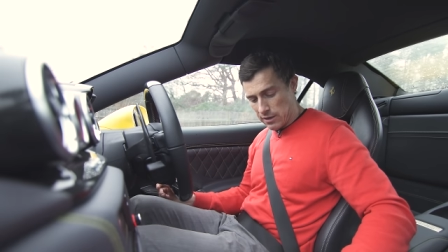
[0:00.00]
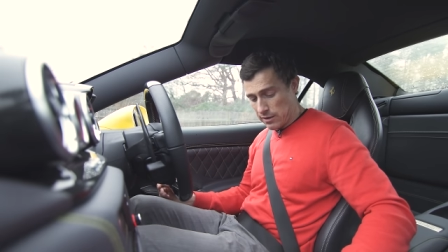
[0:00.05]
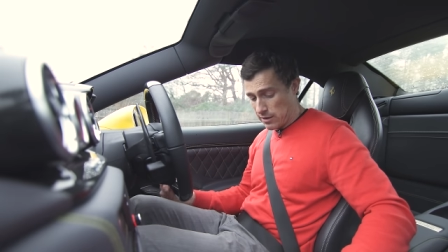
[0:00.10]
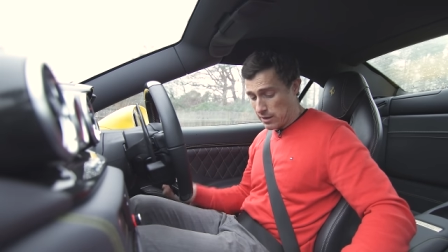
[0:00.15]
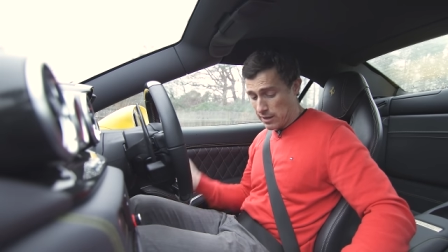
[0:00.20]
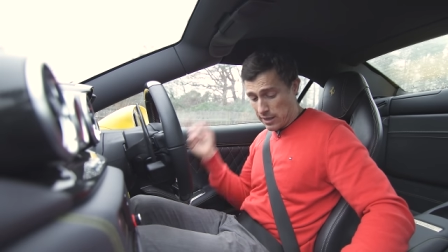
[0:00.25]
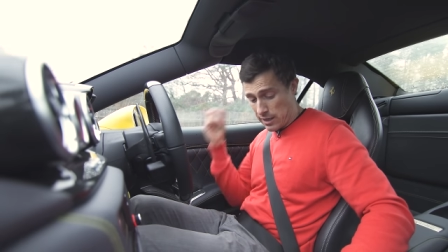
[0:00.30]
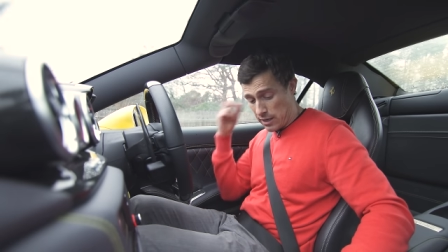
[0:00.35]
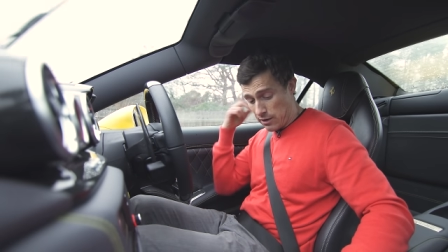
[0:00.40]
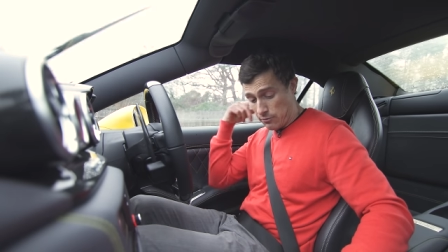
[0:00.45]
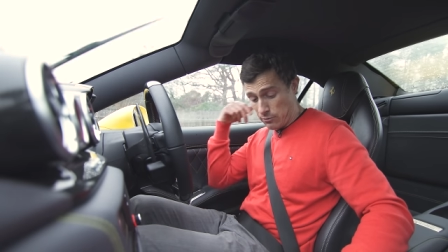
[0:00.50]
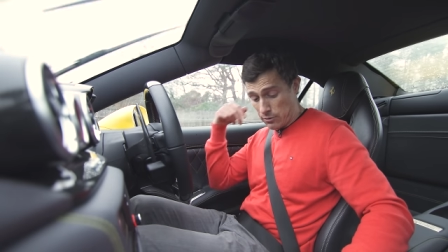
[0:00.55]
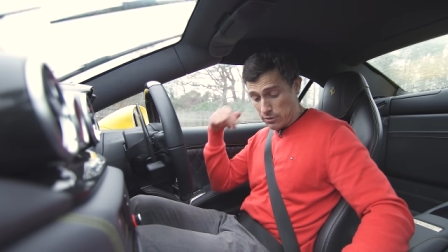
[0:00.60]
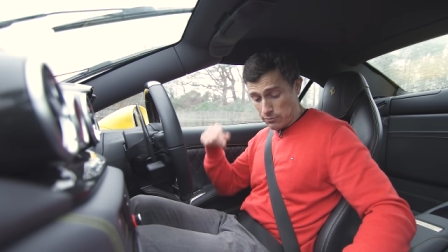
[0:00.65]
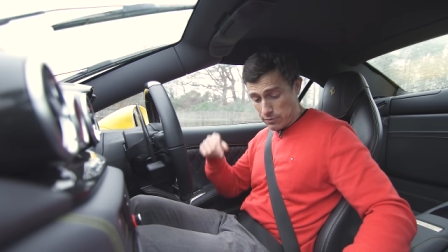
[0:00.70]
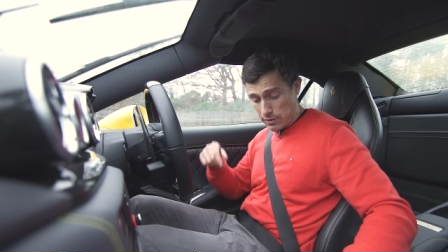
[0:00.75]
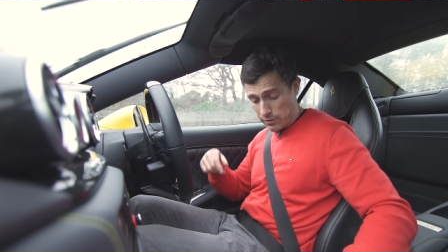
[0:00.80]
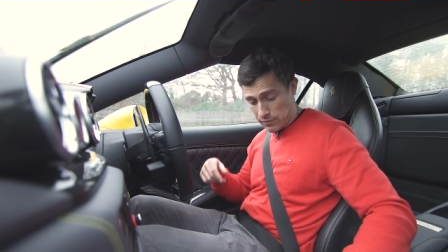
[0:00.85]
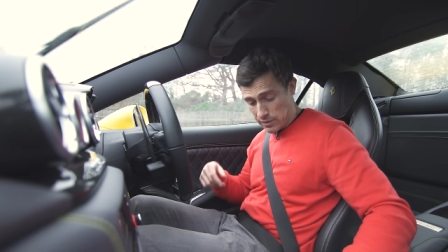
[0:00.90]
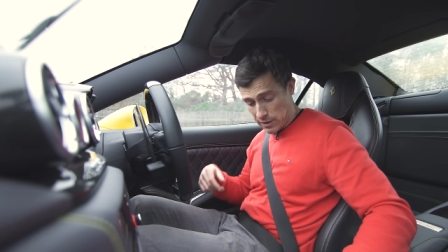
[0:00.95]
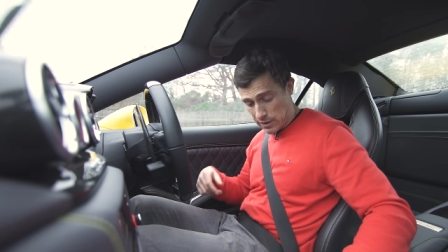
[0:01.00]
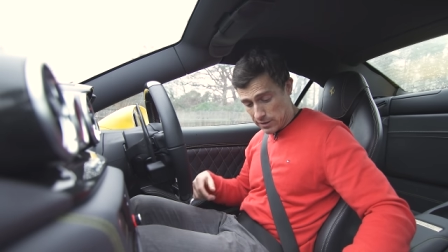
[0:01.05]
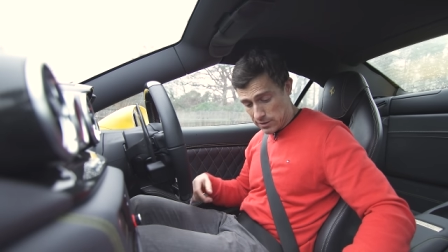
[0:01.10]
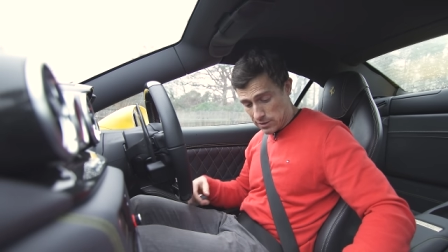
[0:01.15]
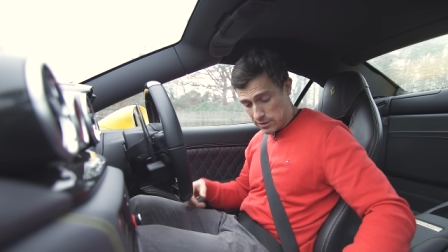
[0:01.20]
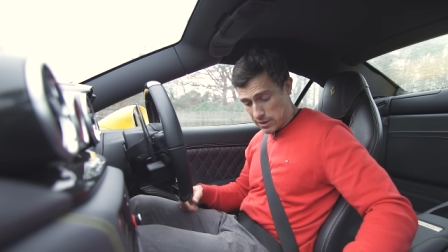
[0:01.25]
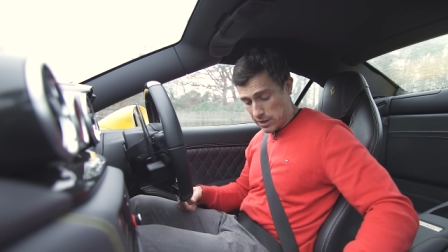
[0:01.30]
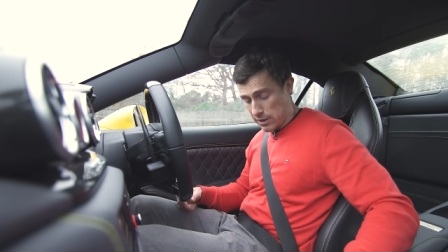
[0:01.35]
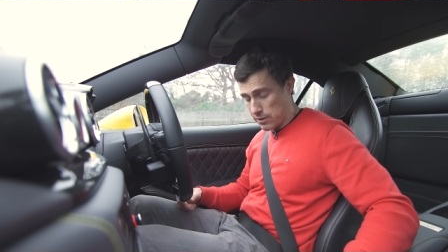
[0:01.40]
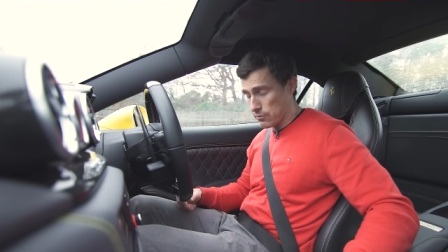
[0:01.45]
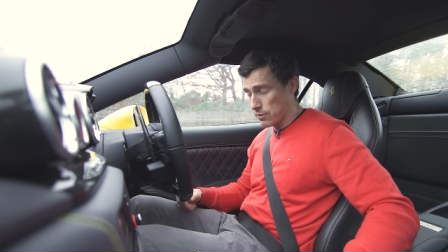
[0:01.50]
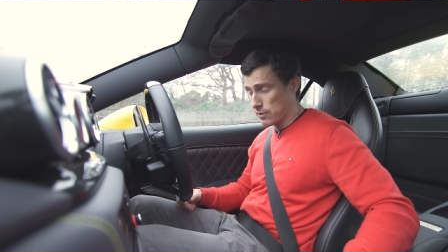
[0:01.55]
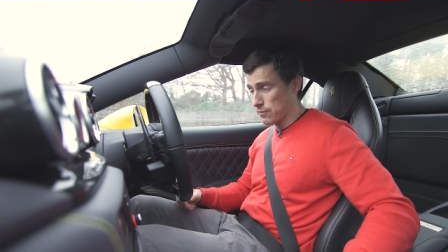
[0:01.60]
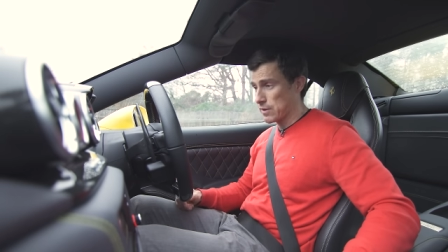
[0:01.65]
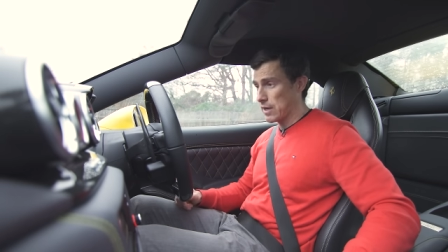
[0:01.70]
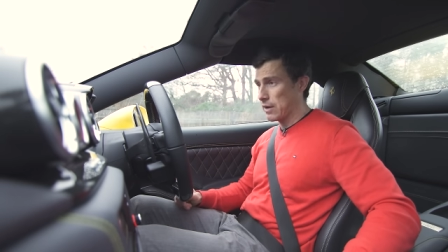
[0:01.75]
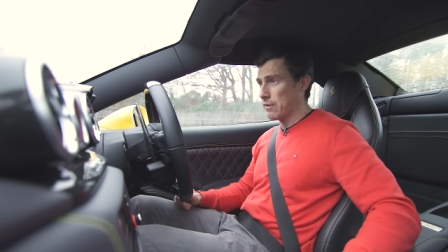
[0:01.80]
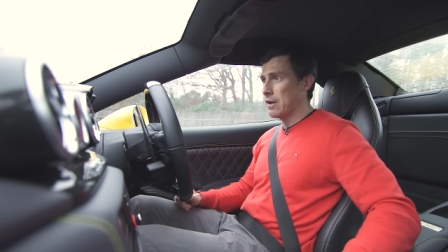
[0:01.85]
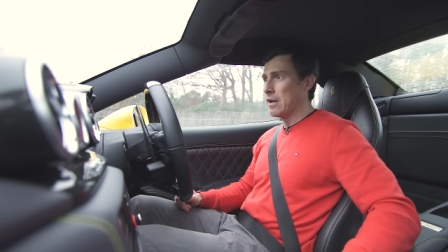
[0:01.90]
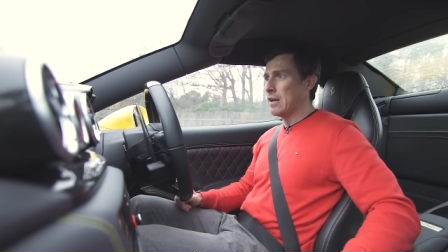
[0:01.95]
I'm gonna let you hear it with the roof down. Let's just take the
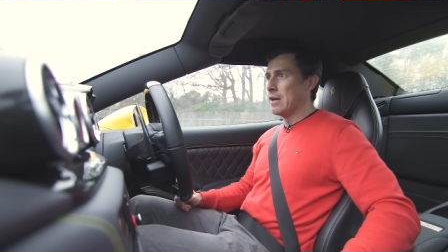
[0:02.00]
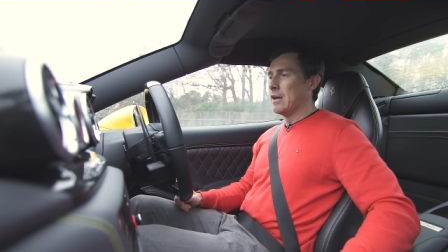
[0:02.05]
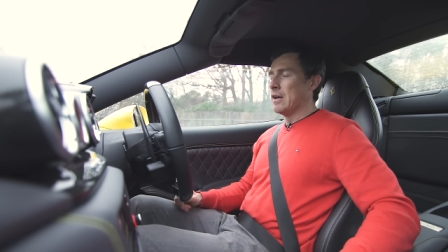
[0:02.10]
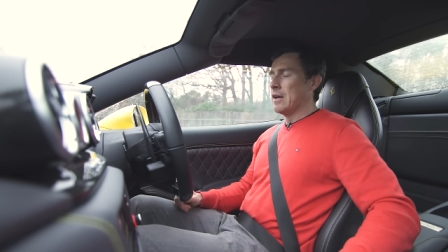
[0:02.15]
roof down.